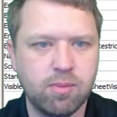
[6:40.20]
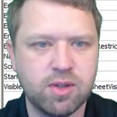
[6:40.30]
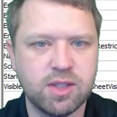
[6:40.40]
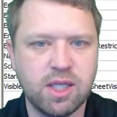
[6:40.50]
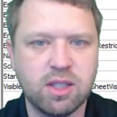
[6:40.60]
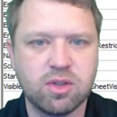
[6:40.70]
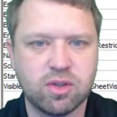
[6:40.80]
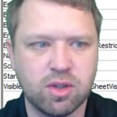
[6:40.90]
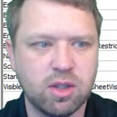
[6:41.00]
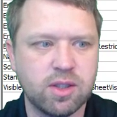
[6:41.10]
This
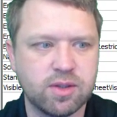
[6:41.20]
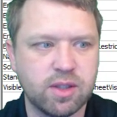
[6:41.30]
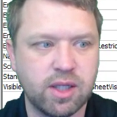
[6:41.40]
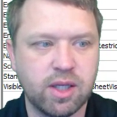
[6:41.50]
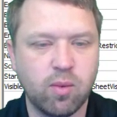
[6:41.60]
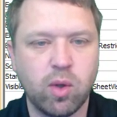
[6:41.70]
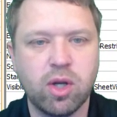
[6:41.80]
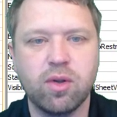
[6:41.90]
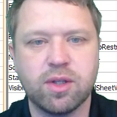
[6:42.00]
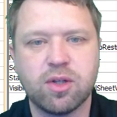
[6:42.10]
instr is it. We
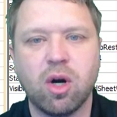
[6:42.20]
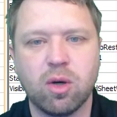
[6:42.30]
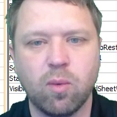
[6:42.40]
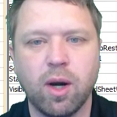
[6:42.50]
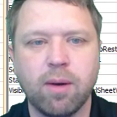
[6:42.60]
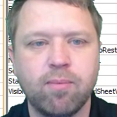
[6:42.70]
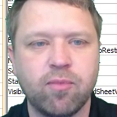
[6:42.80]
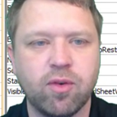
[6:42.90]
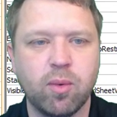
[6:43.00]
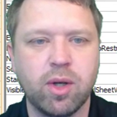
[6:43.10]
know that it's hardware,
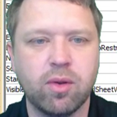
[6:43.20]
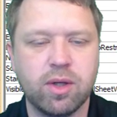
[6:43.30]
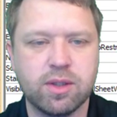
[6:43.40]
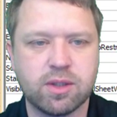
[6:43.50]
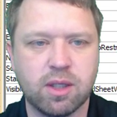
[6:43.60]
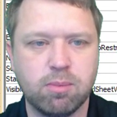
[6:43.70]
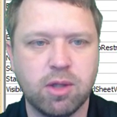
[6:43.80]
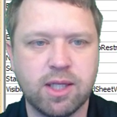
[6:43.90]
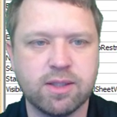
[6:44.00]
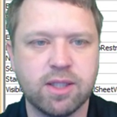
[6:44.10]
so we know that it's going
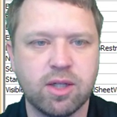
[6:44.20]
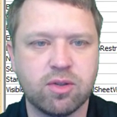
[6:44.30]
to place it.